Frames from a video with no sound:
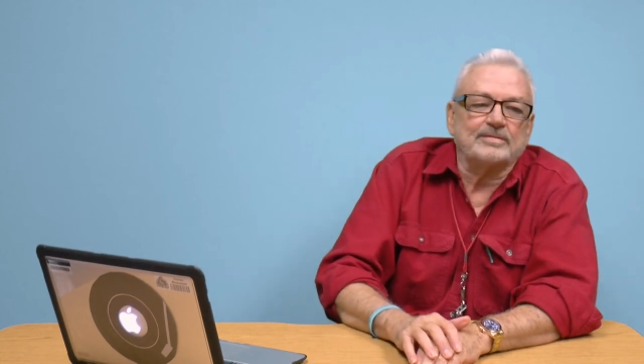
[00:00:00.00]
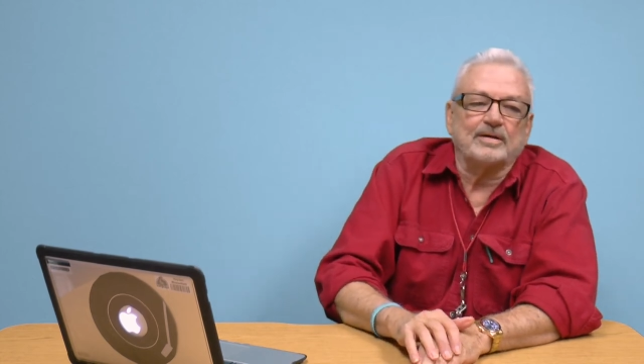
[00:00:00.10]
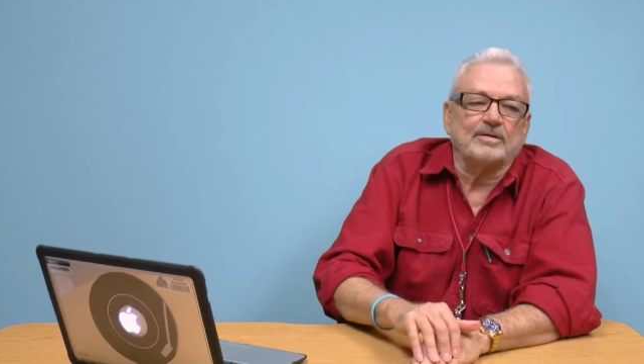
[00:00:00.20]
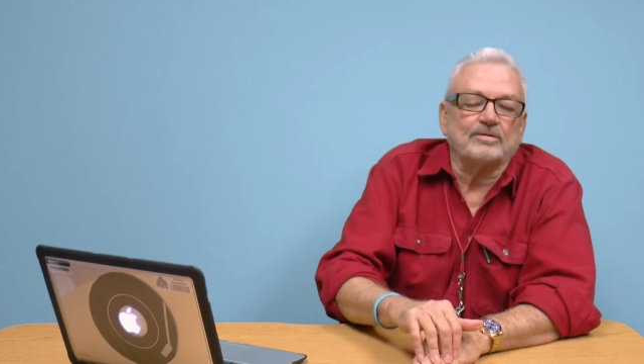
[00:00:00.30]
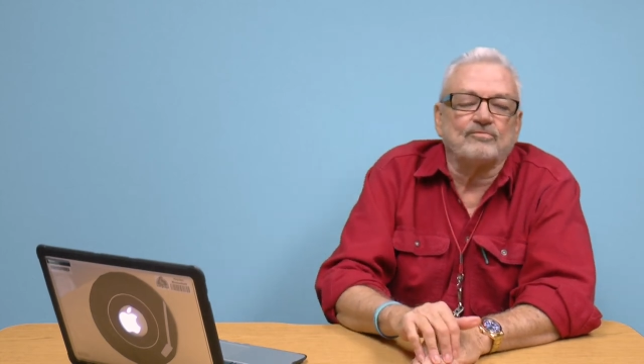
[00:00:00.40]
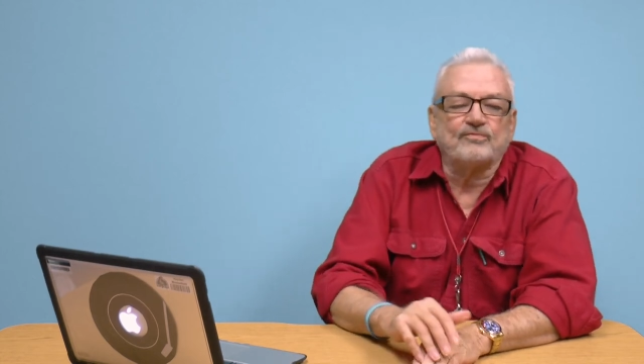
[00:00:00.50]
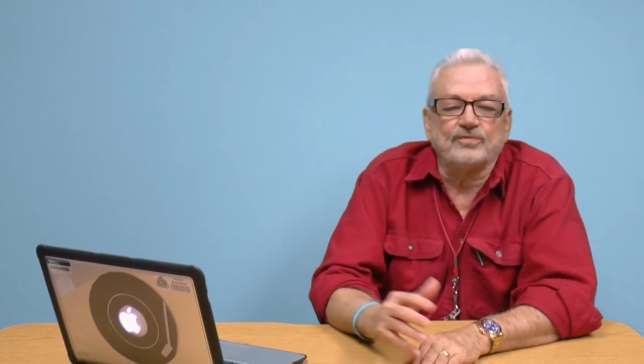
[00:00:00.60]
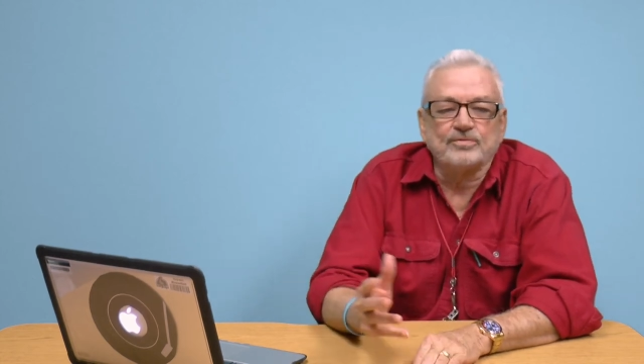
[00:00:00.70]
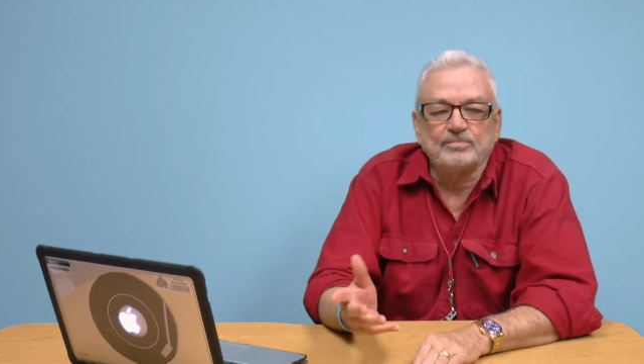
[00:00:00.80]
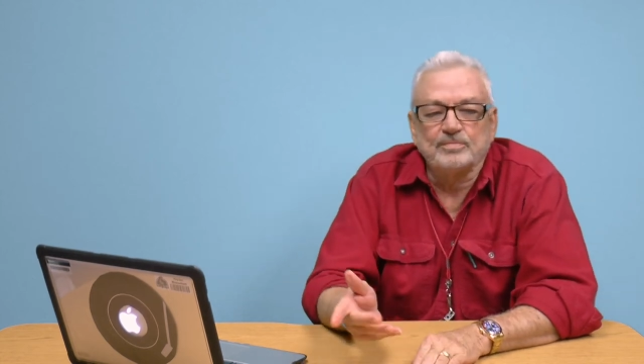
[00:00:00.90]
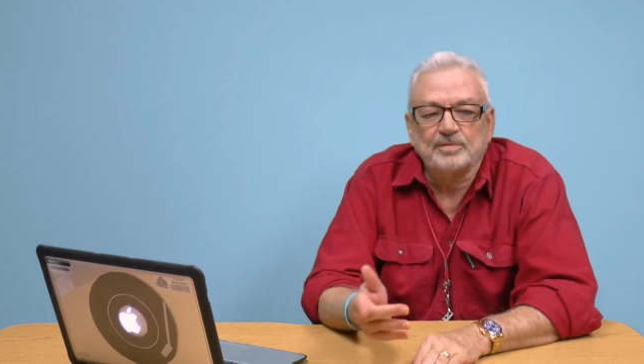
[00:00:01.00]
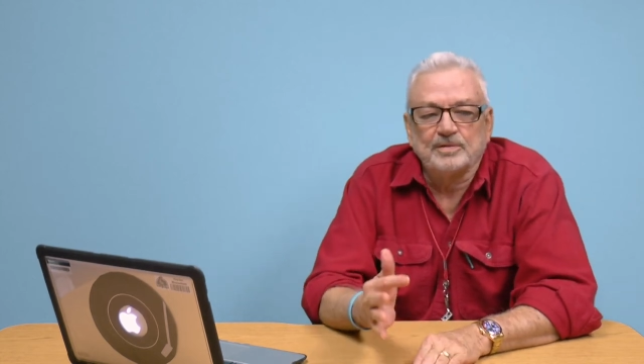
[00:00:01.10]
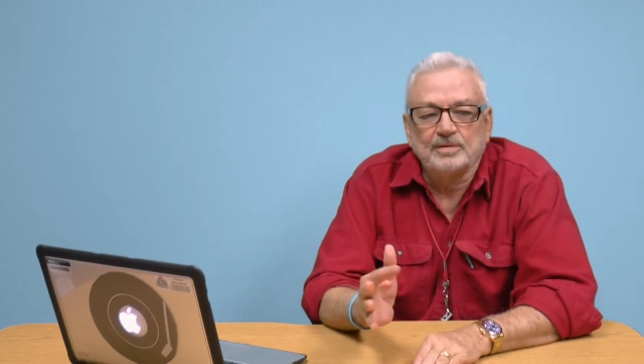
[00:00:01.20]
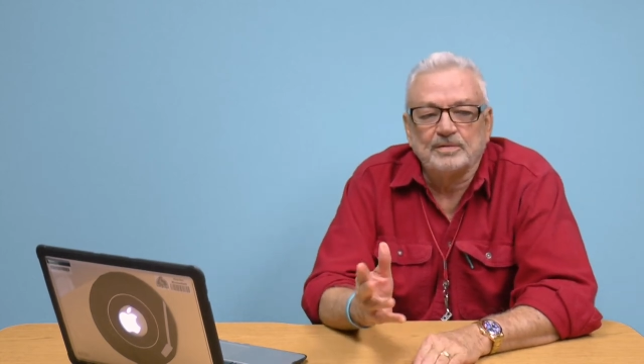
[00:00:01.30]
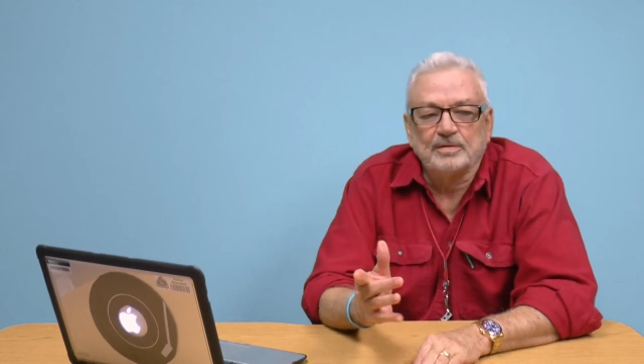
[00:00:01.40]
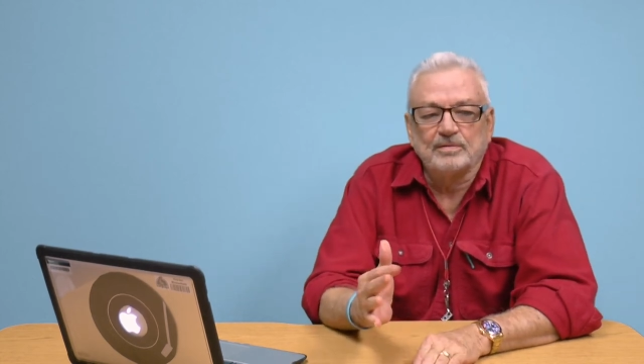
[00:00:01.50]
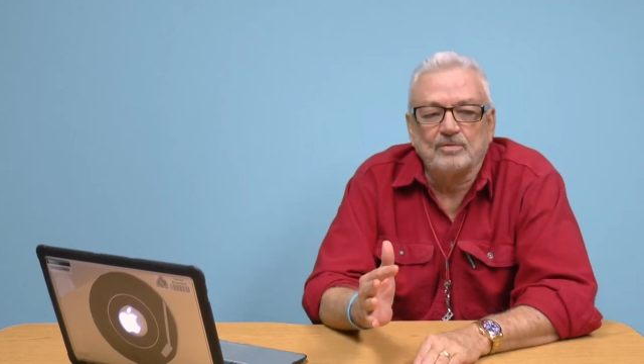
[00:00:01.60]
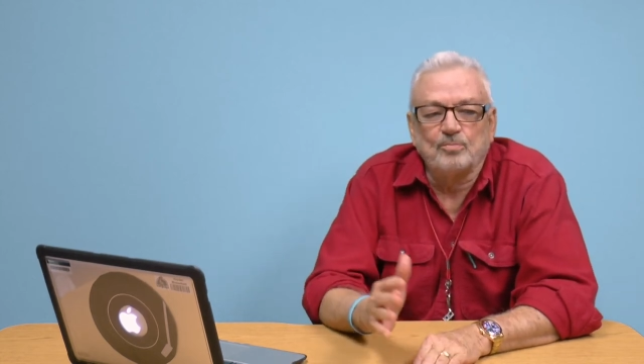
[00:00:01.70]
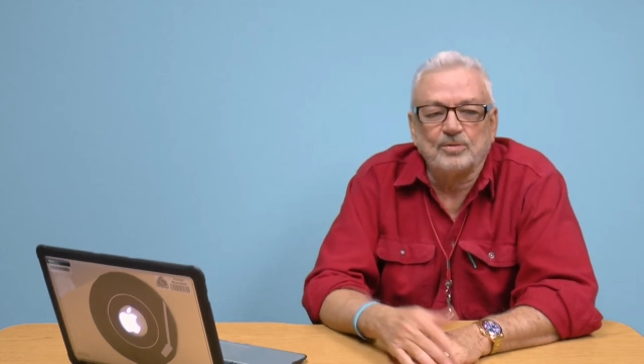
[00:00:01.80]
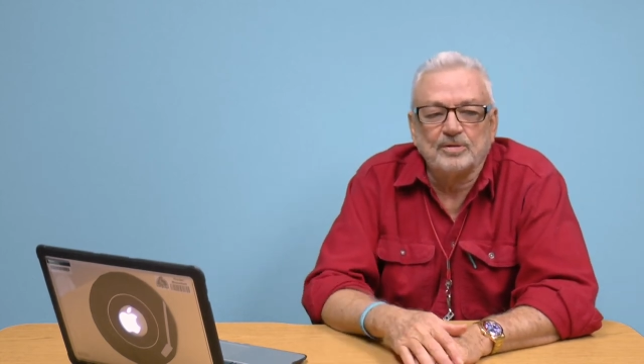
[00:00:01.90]
a, little fruit maybe uh,
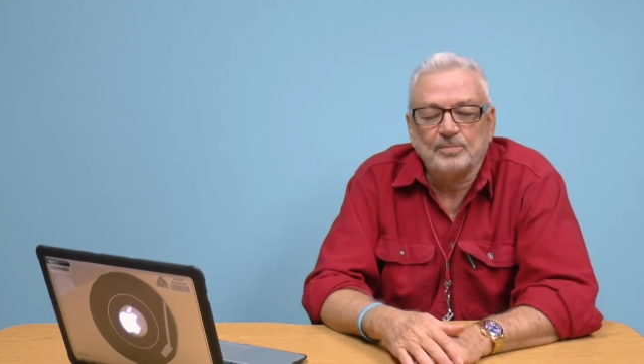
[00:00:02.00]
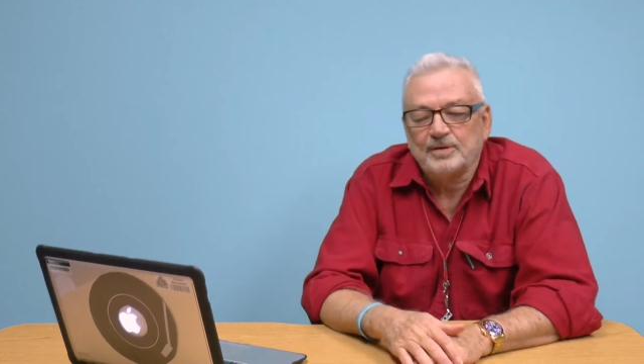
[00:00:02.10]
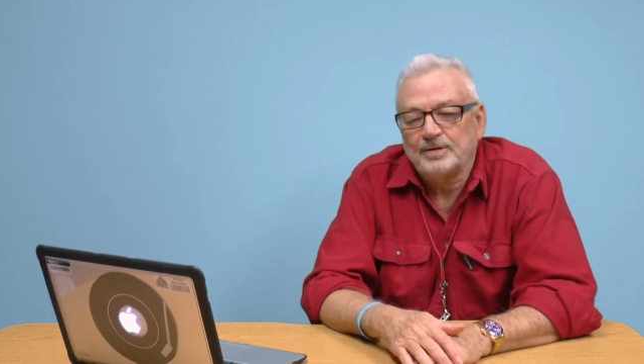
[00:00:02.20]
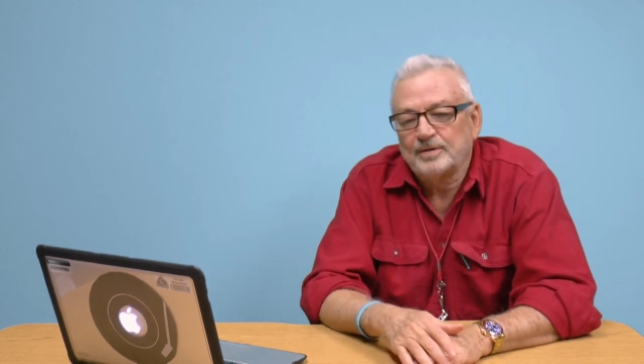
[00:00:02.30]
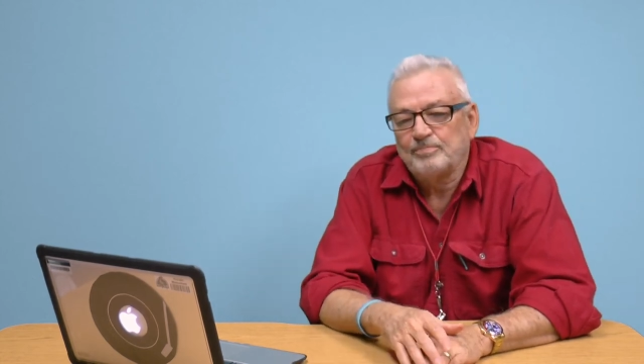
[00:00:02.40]
open up a can